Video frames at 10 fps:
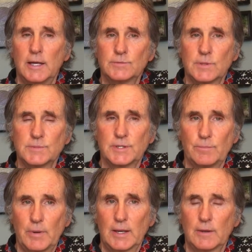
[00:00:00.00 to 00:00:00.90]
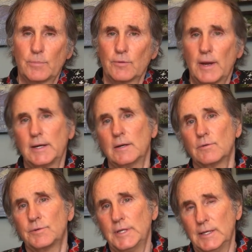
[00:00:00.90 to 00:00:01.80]
in terms of the big
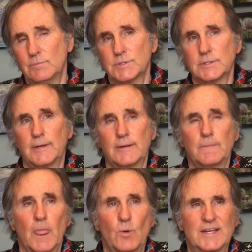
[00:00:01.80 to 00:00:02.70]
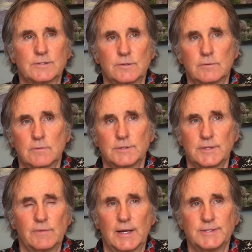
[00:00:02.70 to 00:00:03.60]
perennial themes in Western
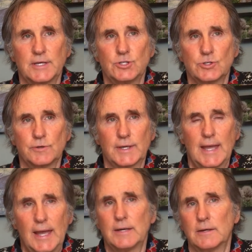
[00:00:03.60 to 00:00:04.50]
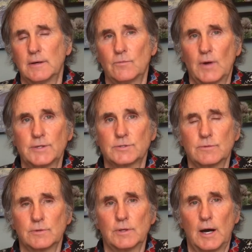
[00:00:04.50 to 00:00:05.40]
civilization or the canon of
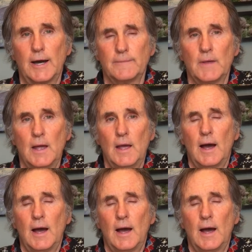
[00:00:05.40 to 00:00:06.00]
Western thought.